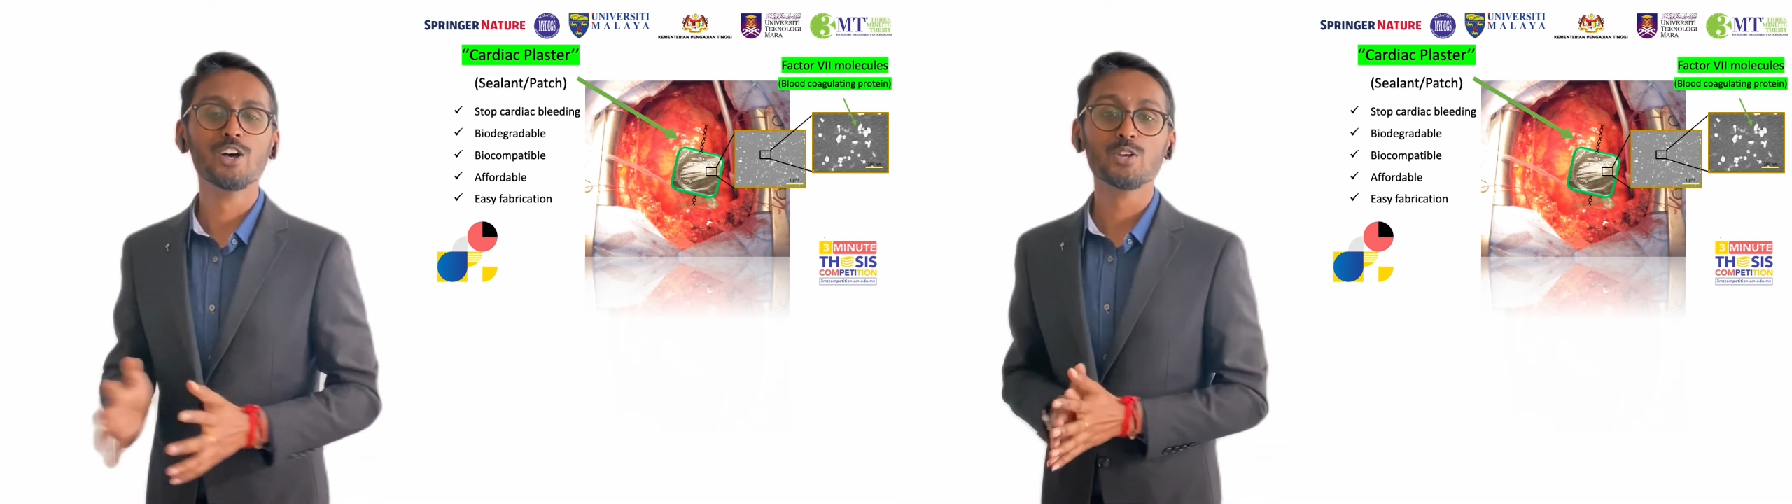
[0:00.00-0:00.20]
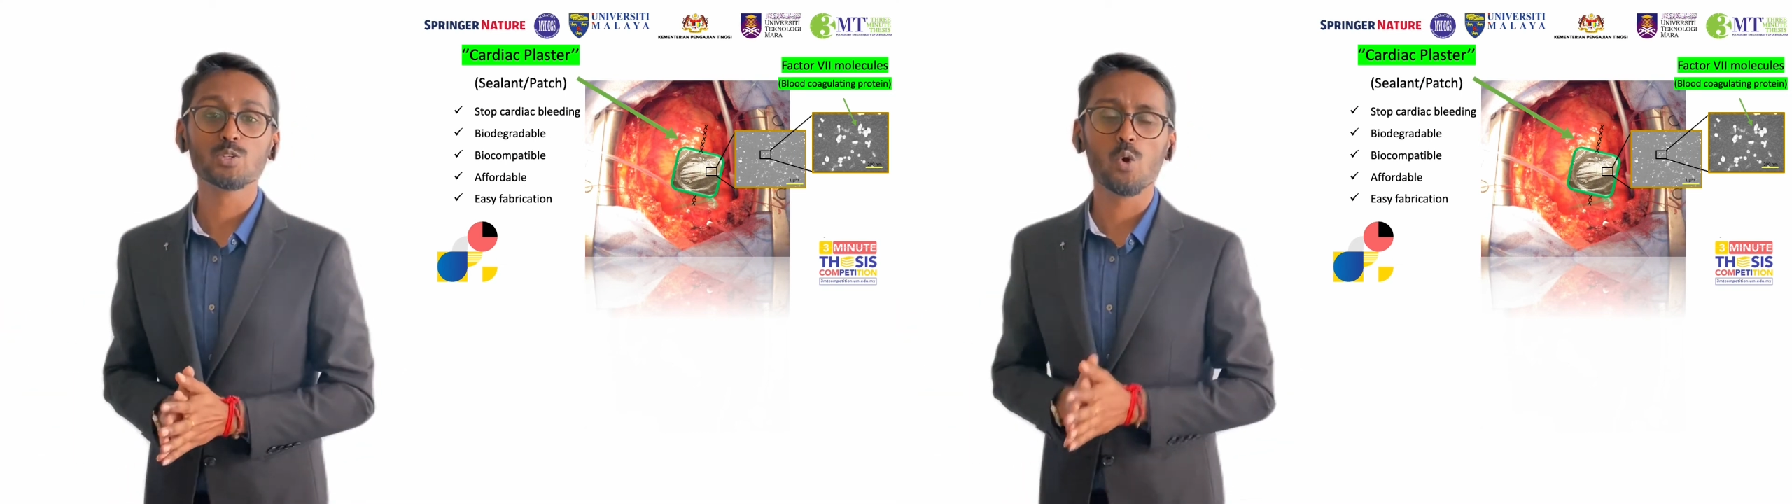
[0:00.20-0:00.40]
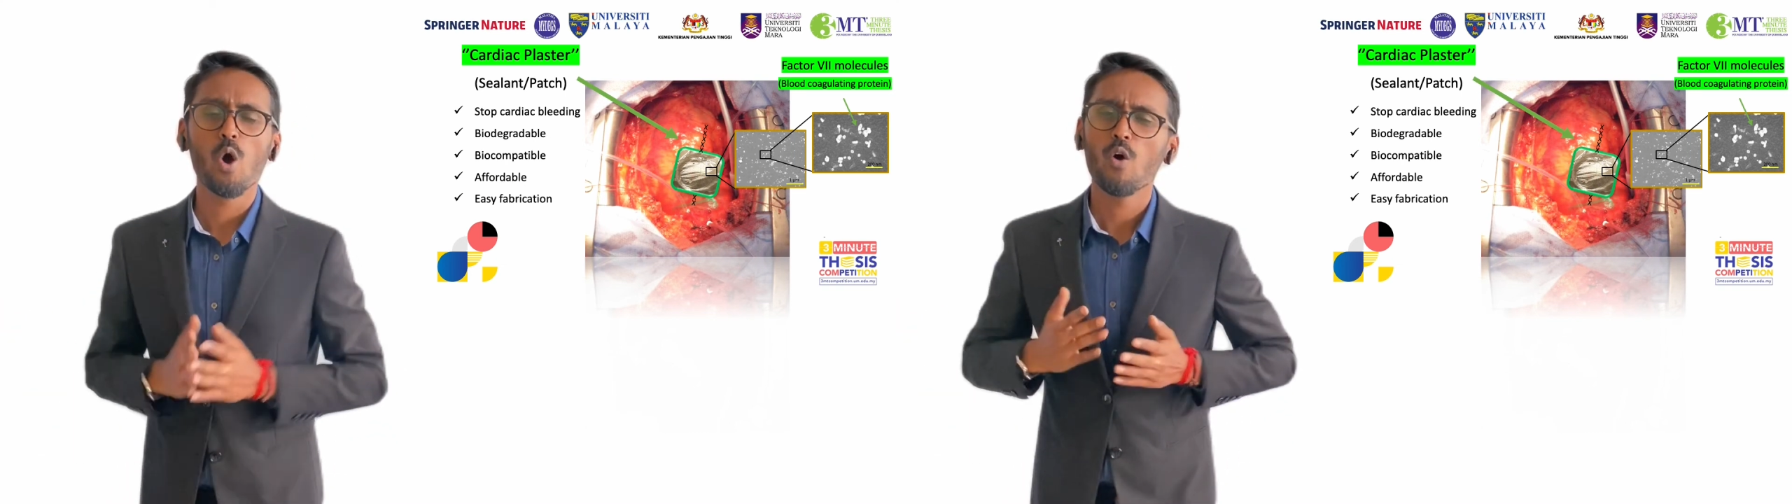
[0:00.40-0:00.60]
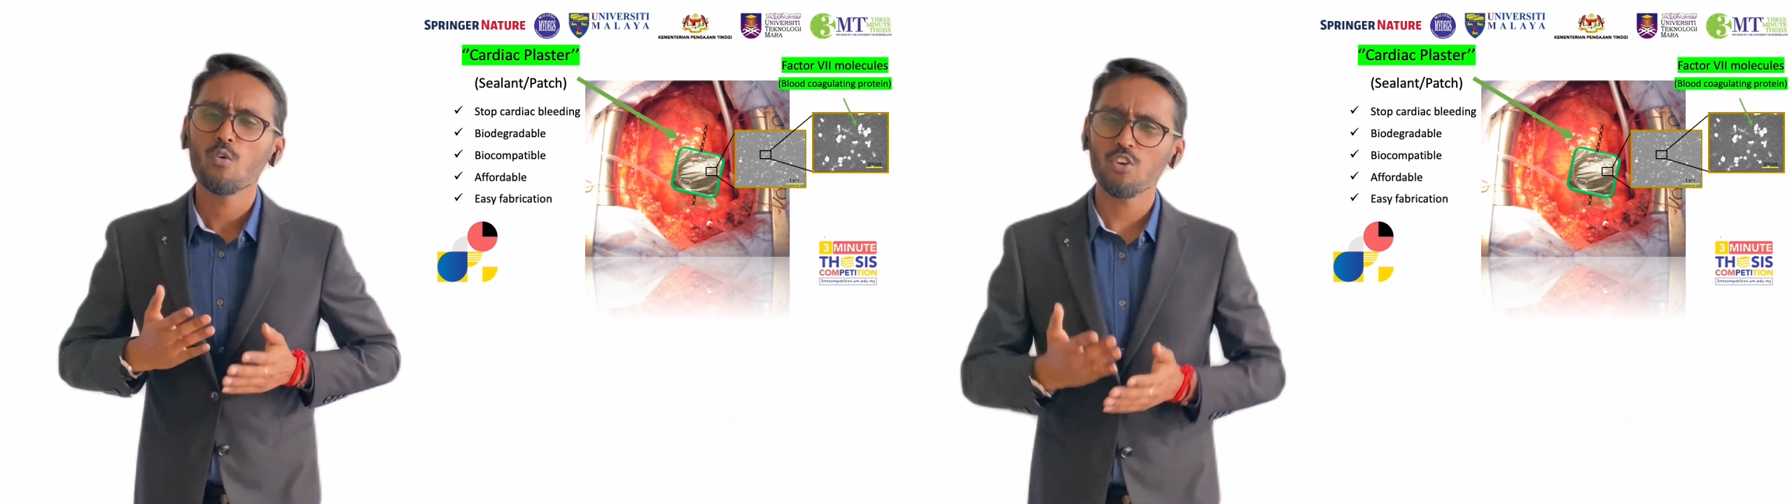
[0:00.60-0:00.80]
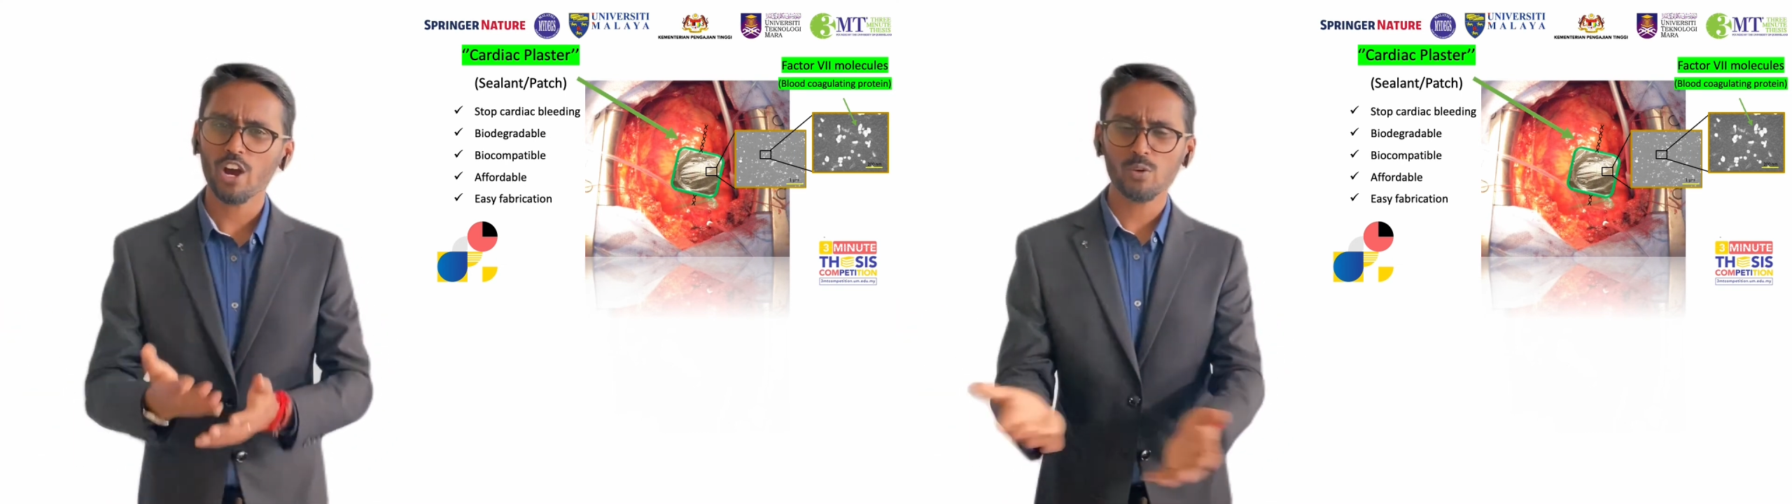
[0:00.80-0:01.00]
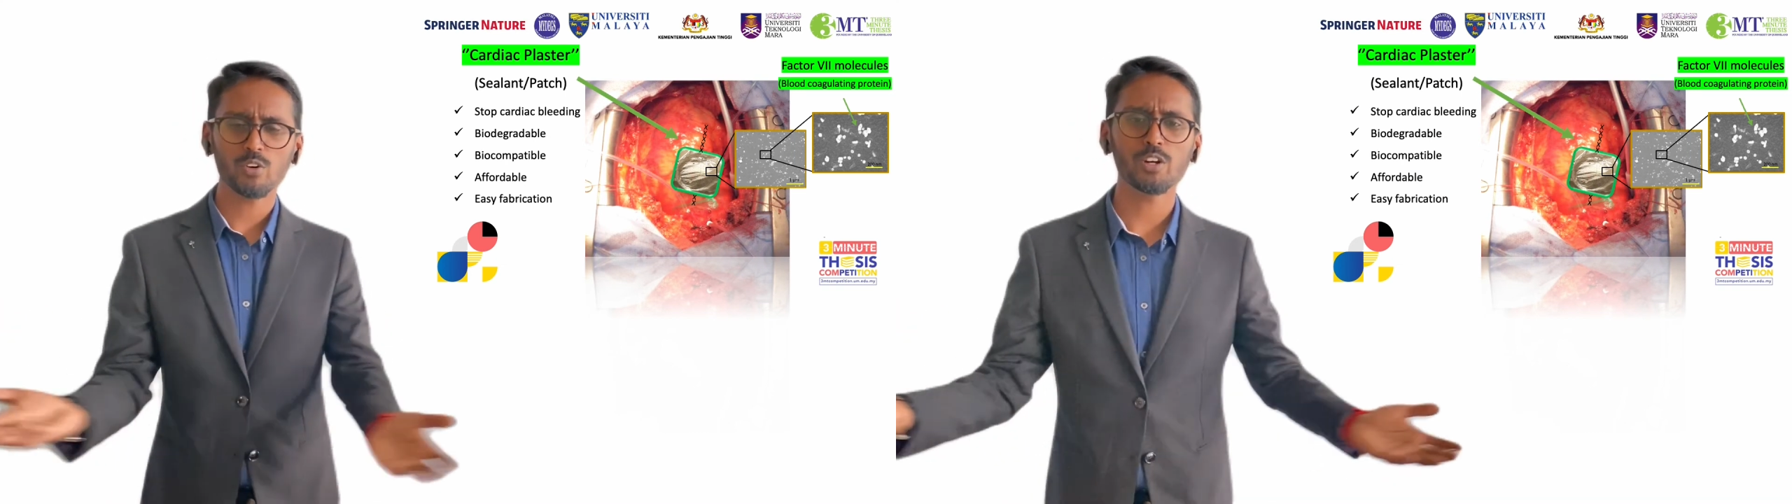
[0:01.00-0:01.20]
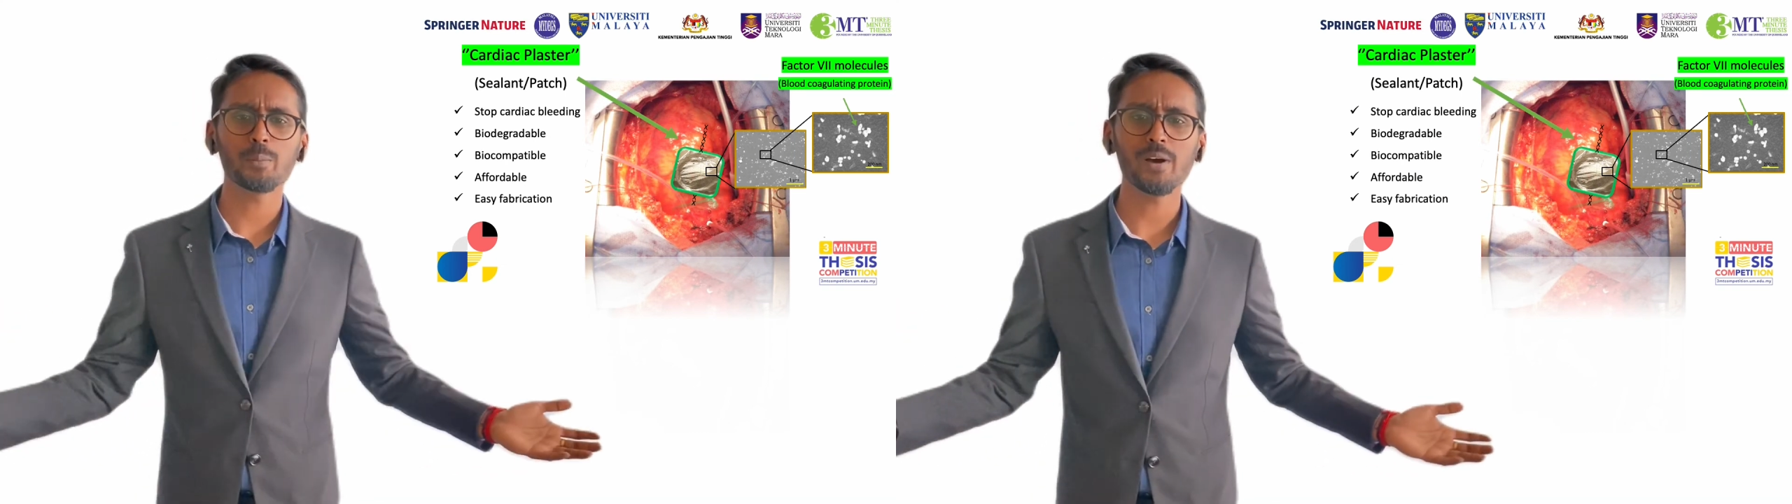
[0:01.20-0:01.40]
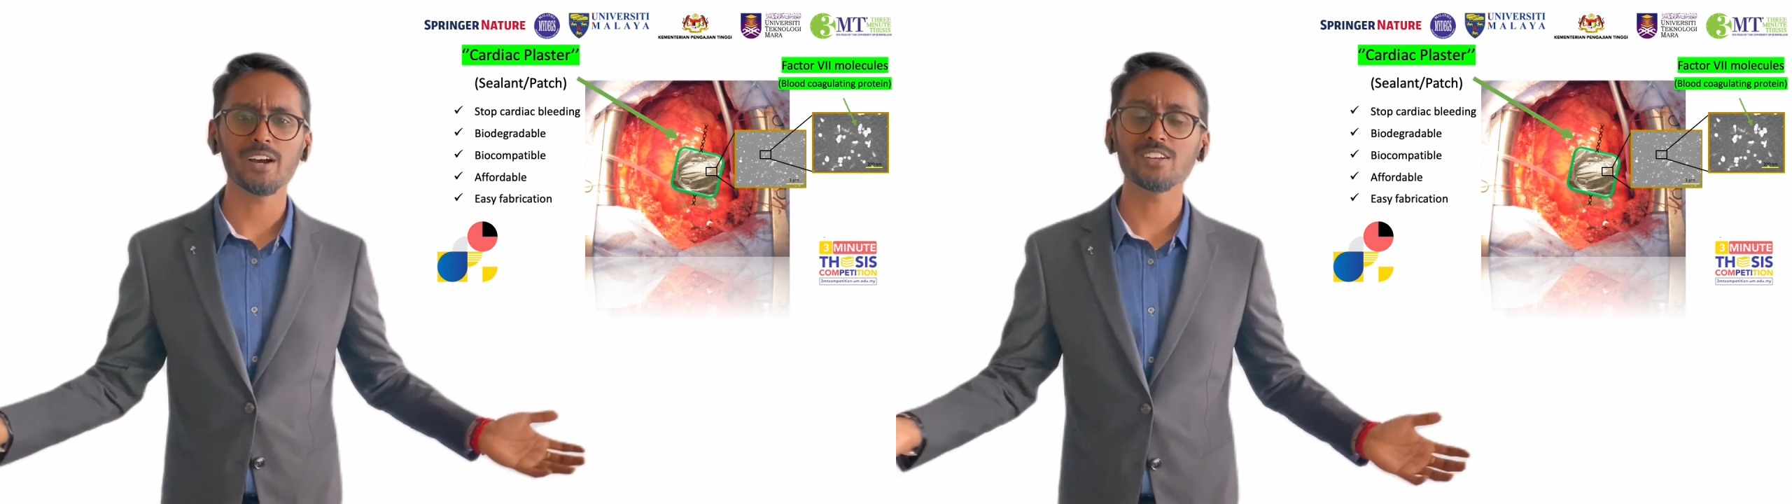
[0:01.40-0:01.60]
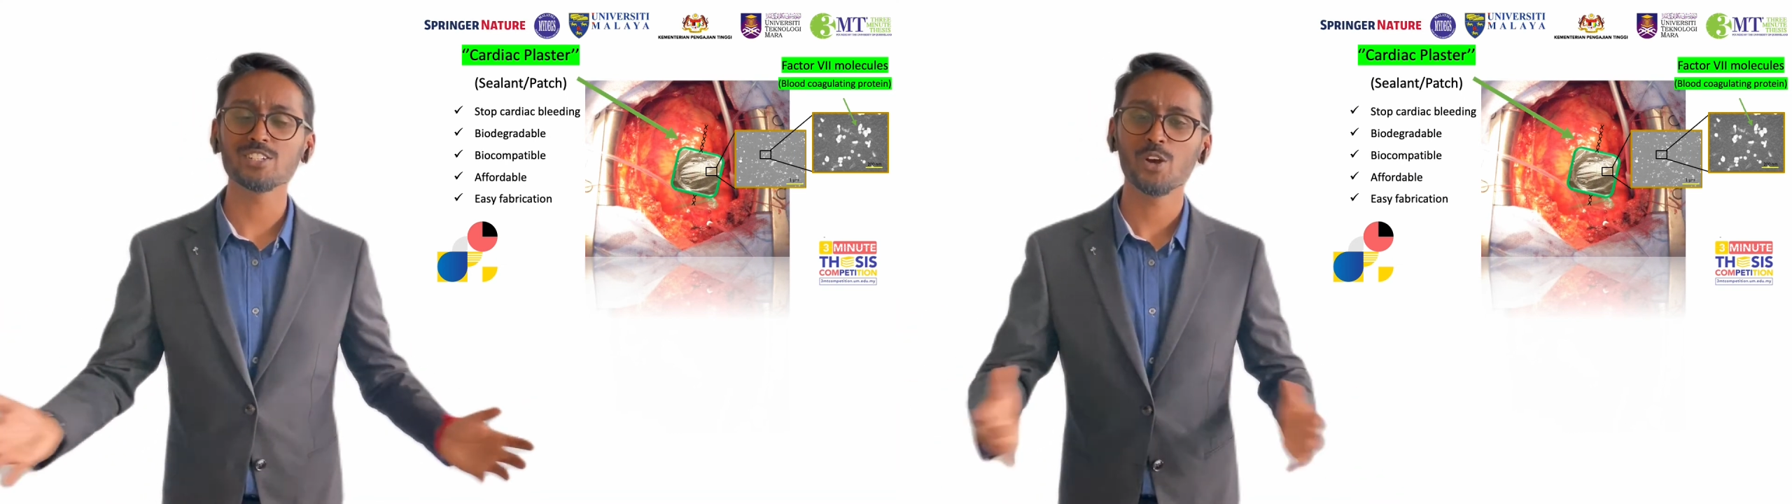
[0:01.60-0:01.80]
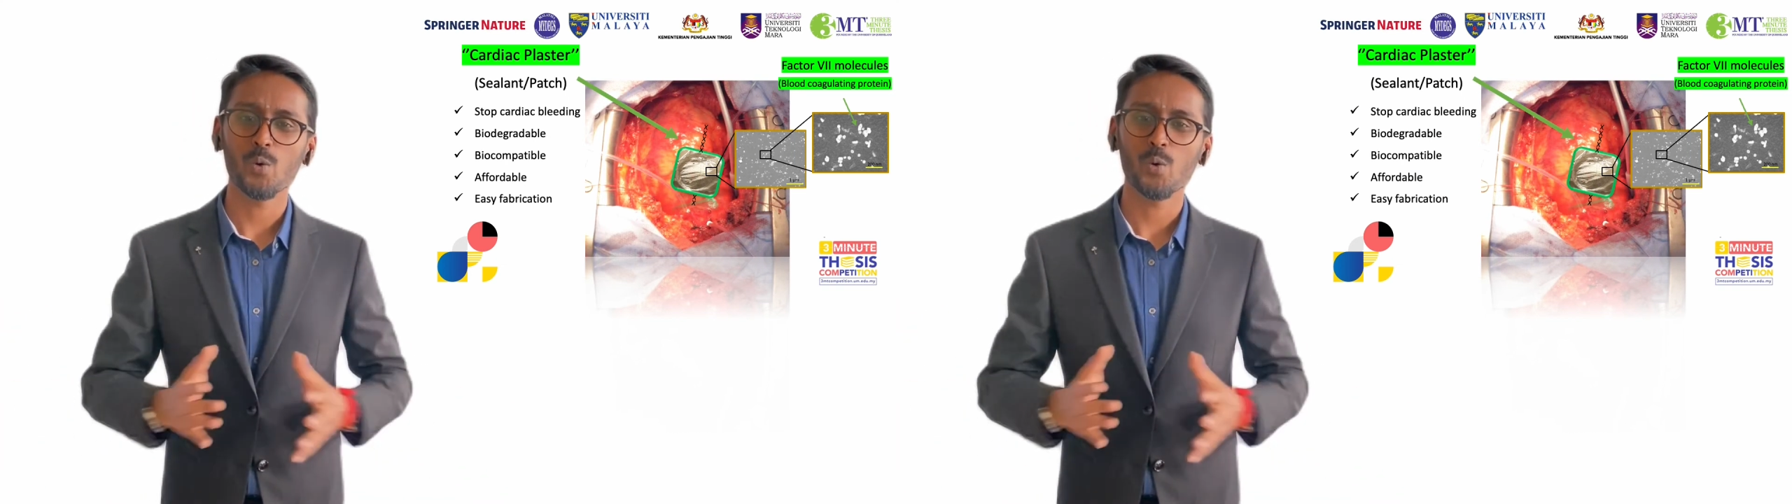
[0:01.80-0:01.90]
So why worry much